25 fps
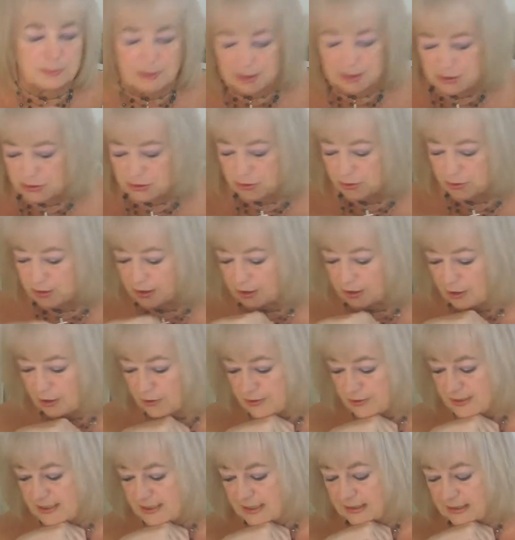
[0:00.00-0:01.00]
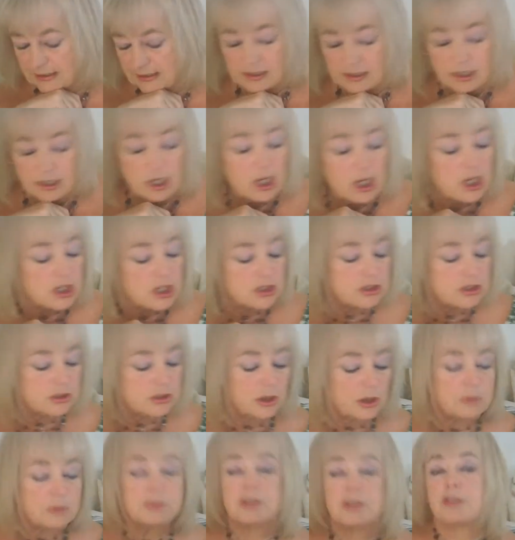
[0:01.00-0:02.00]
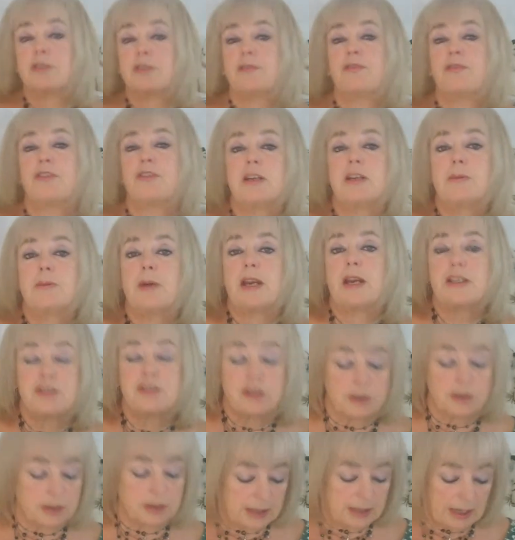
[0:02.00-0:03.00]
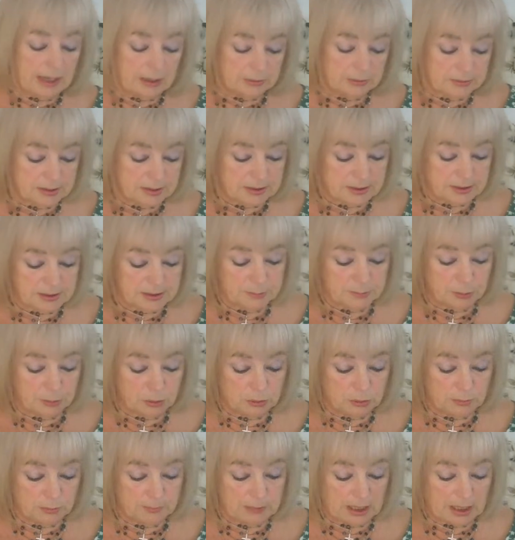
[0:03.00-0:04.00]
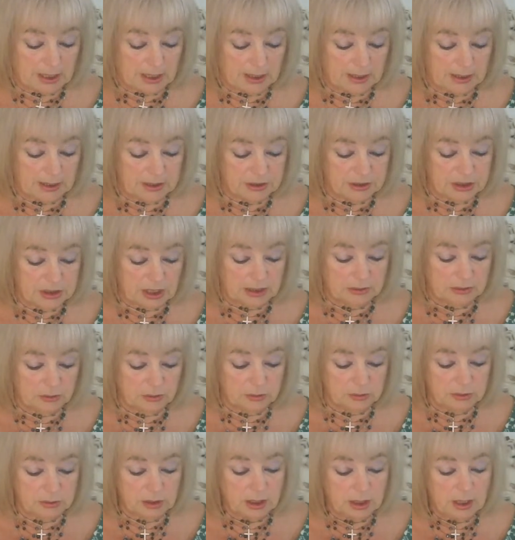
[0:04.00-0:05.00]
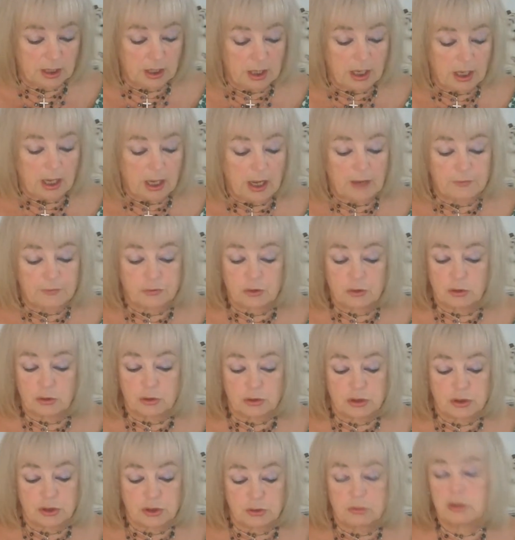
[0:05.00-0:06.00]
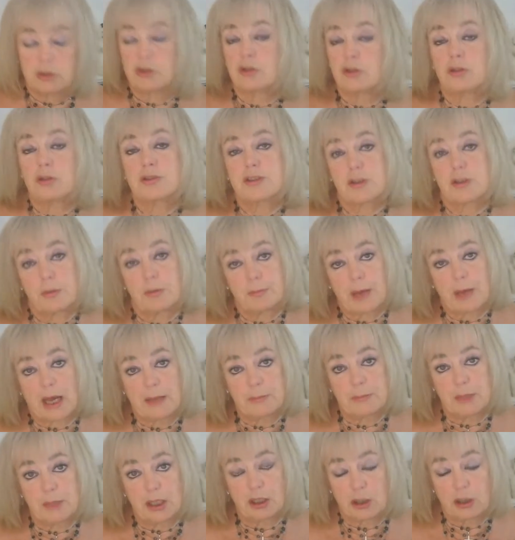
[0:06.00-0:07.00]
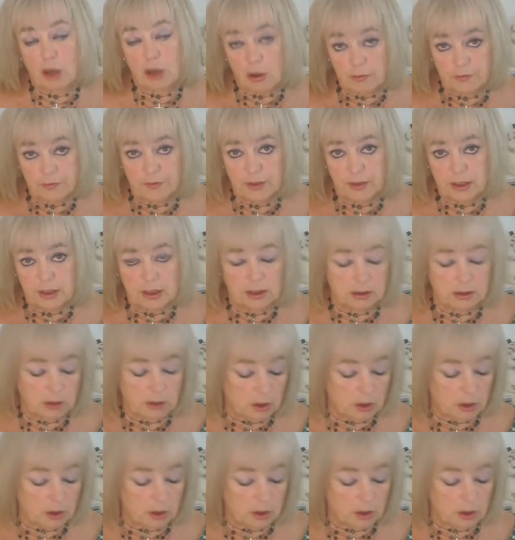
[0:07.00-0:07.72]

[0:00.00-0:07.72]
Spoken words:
enjoy the content. So those are the 3 ways you can help to support my channel. Of course, you can also buy me a coffee at